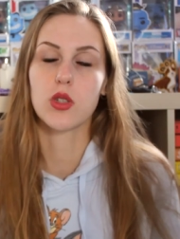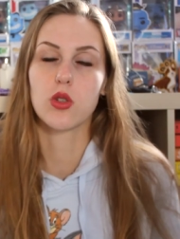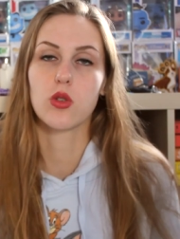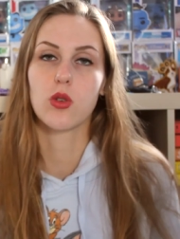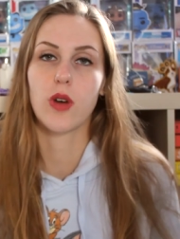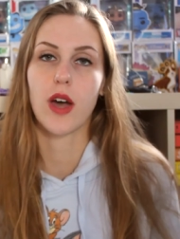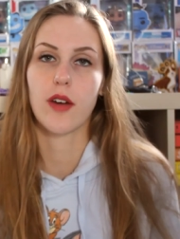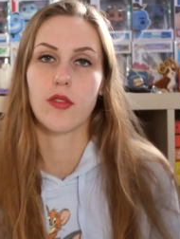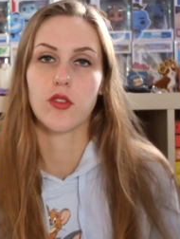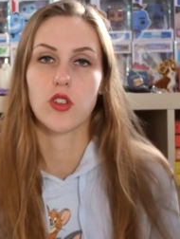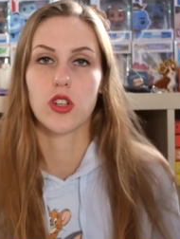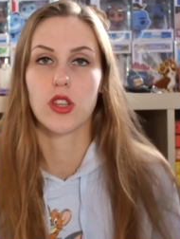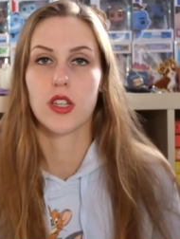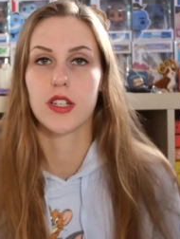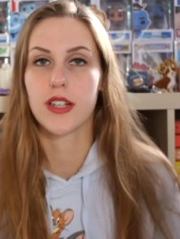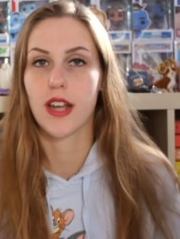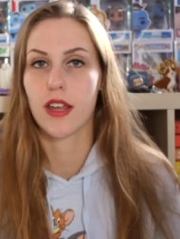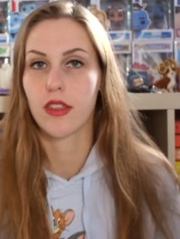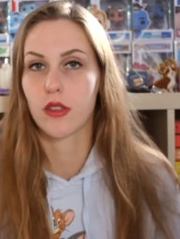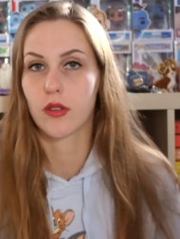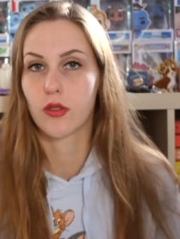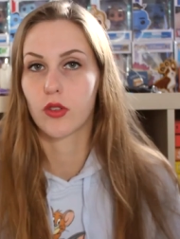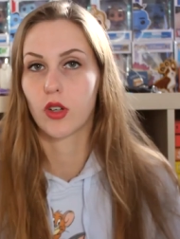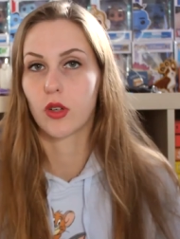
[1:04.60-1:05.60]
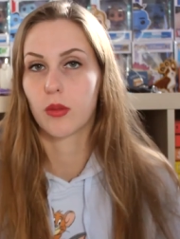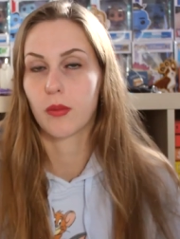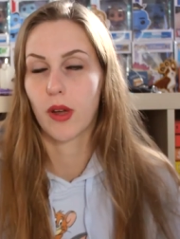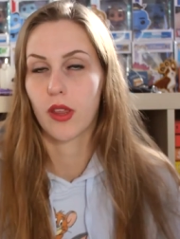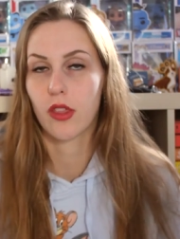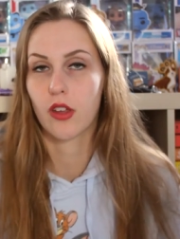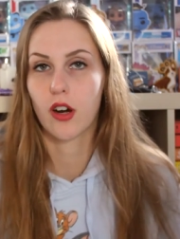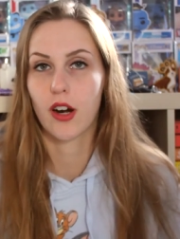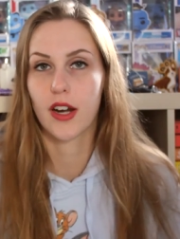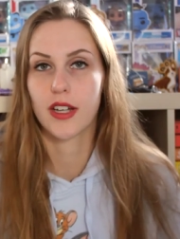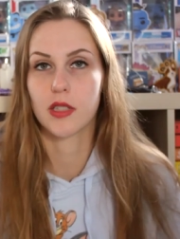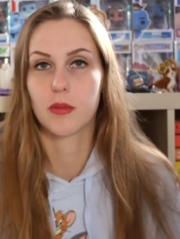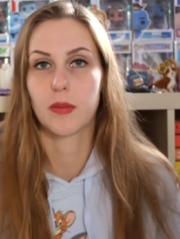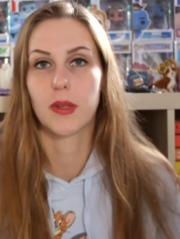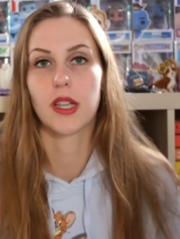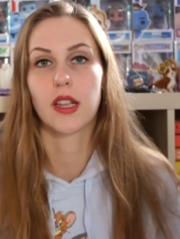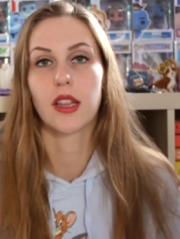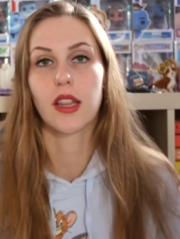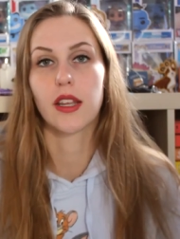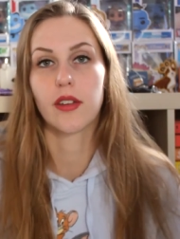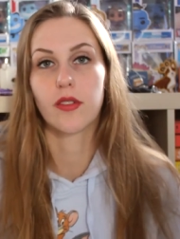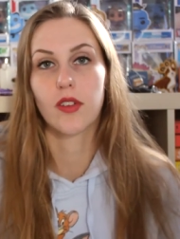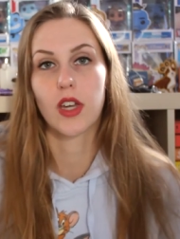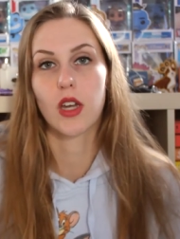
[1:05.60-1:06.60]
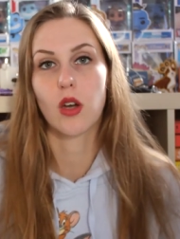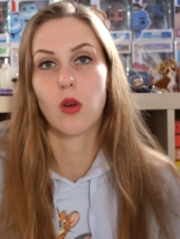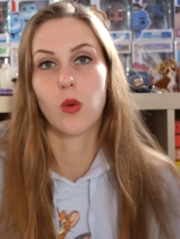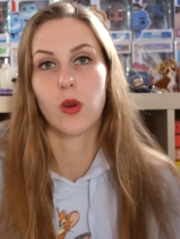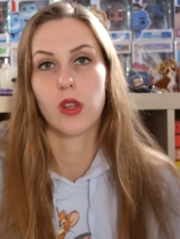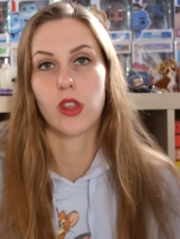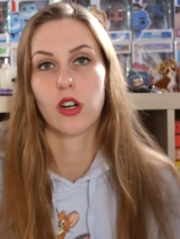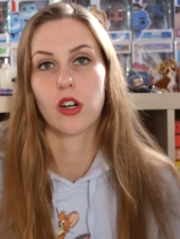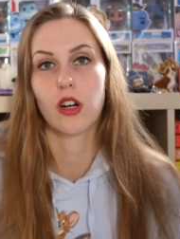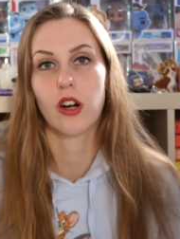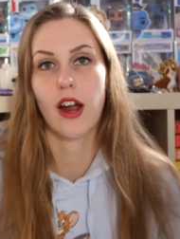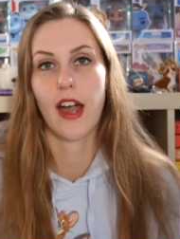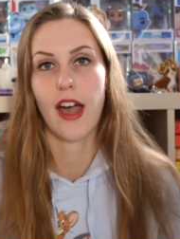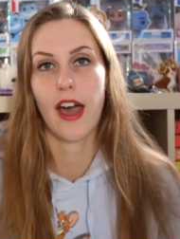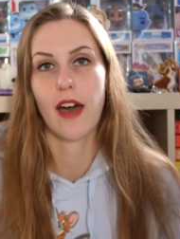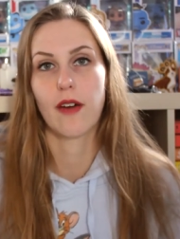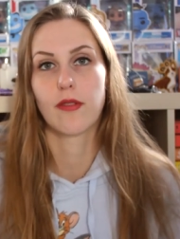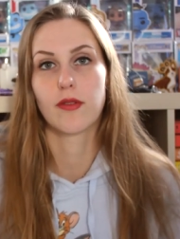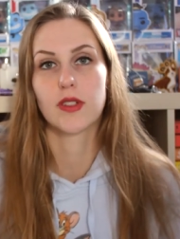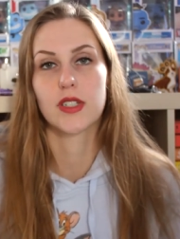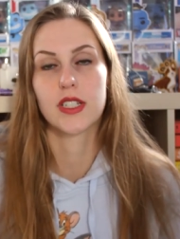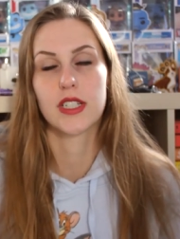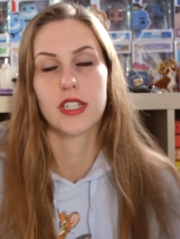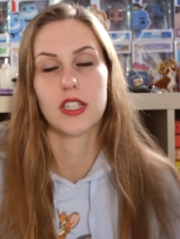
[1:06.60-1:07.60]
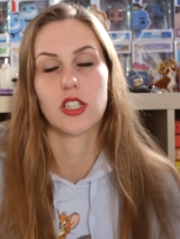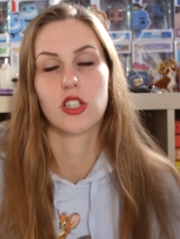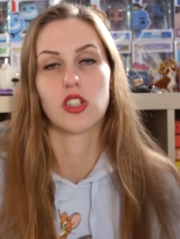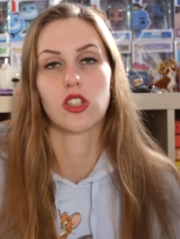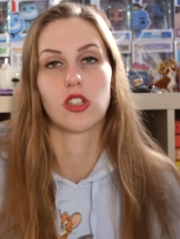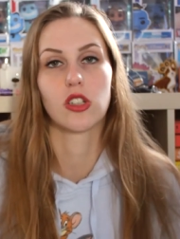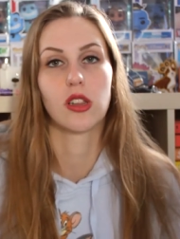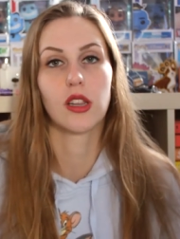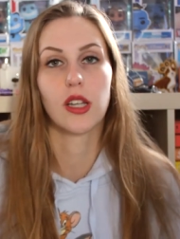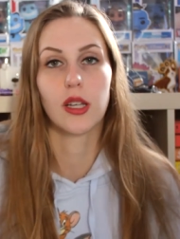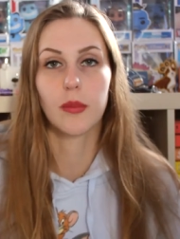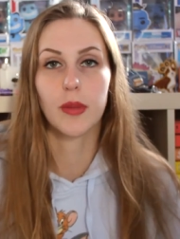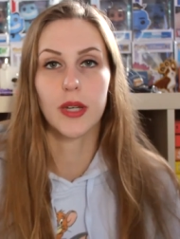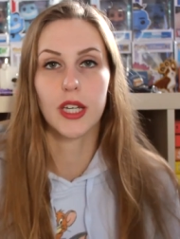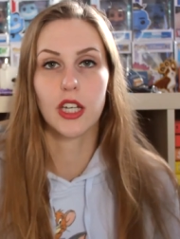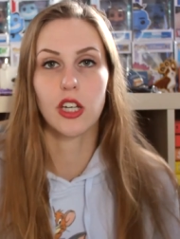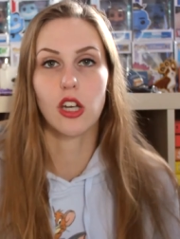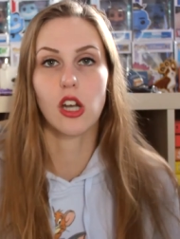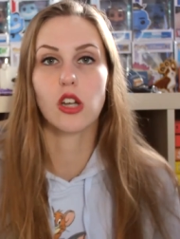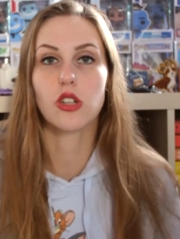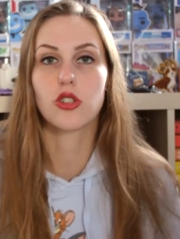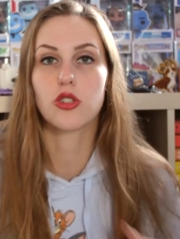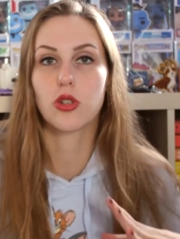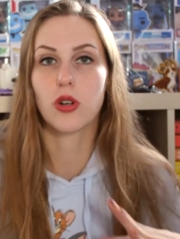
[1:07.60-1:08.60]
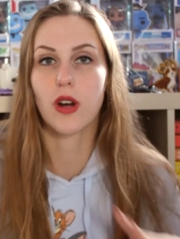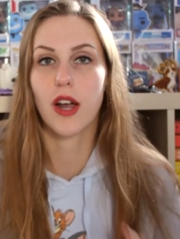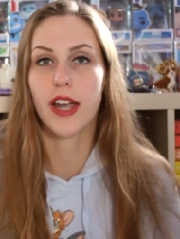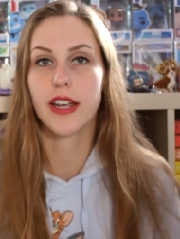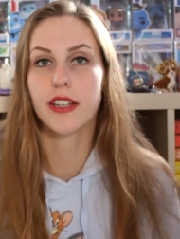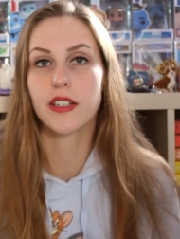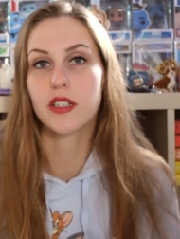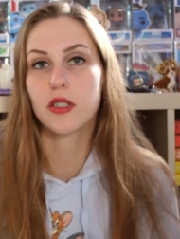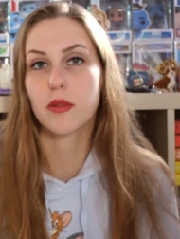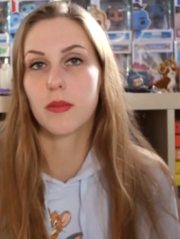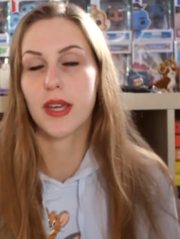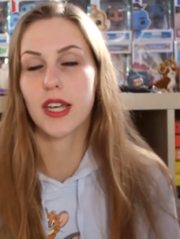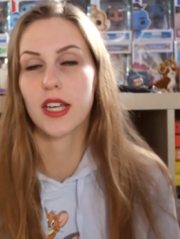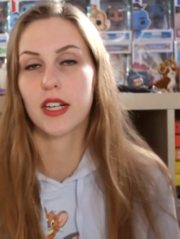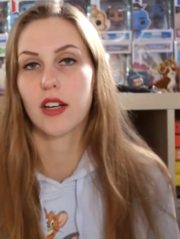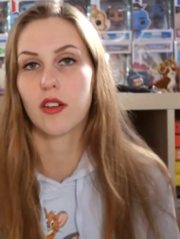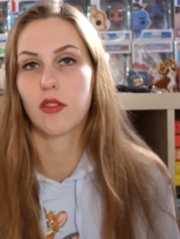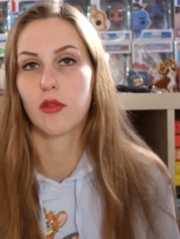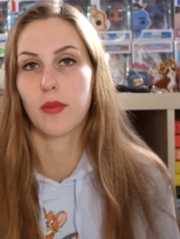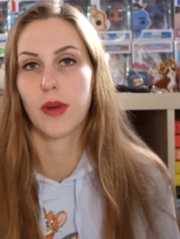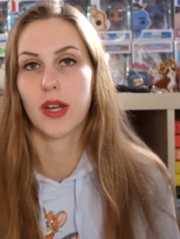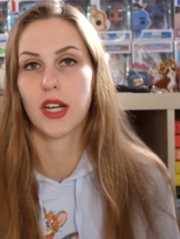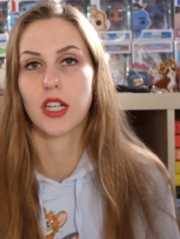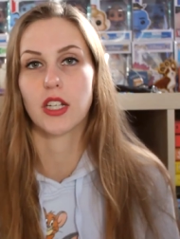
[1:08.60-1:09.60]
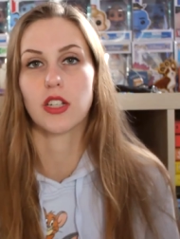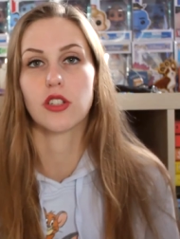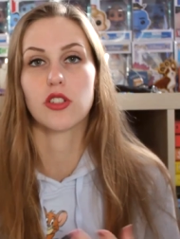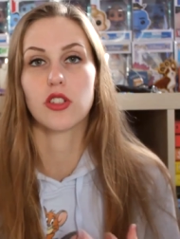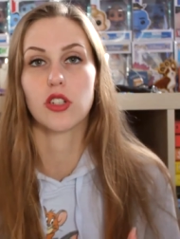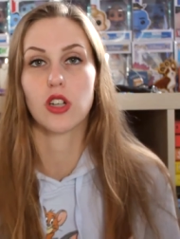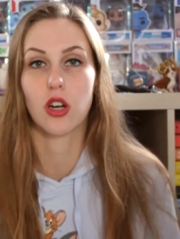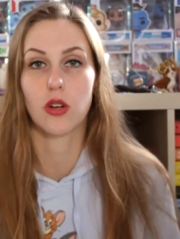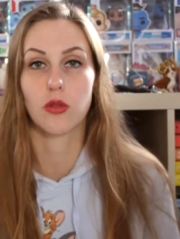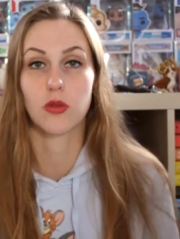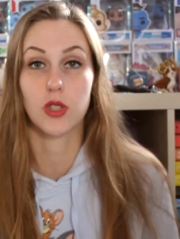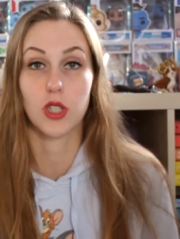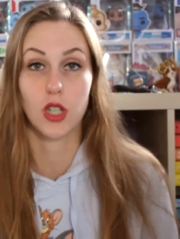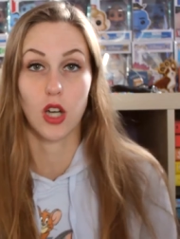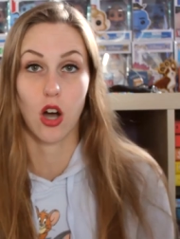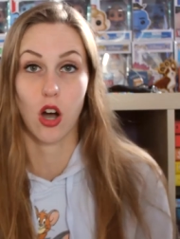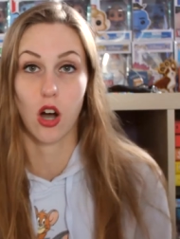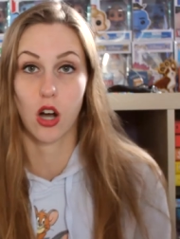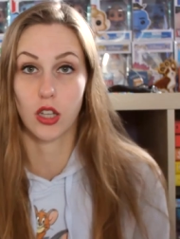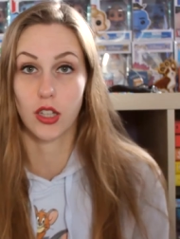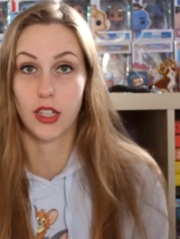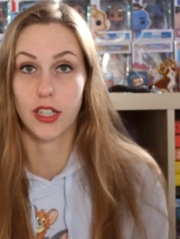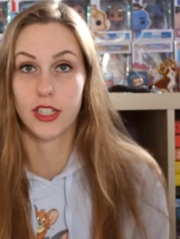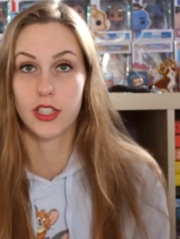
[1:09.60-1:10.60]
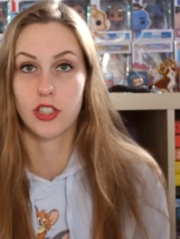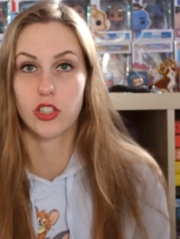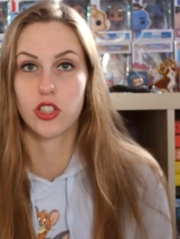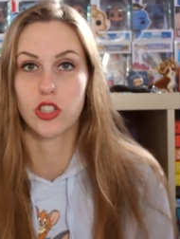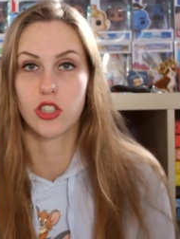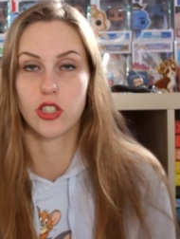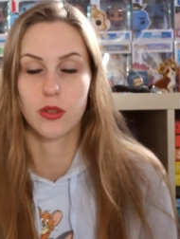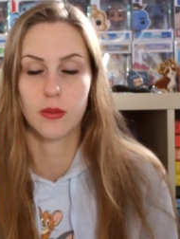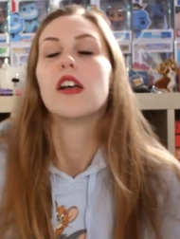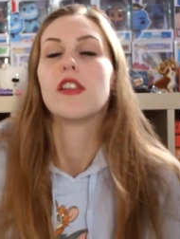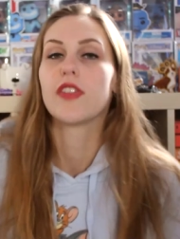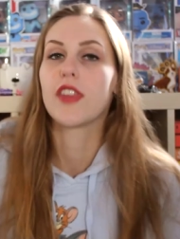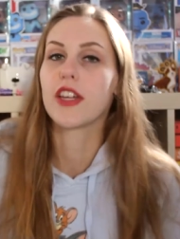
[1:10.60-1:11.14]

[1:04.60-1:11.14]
who after the death of her mother has been living with her half-sister Libby, trying to make enough money to go to college.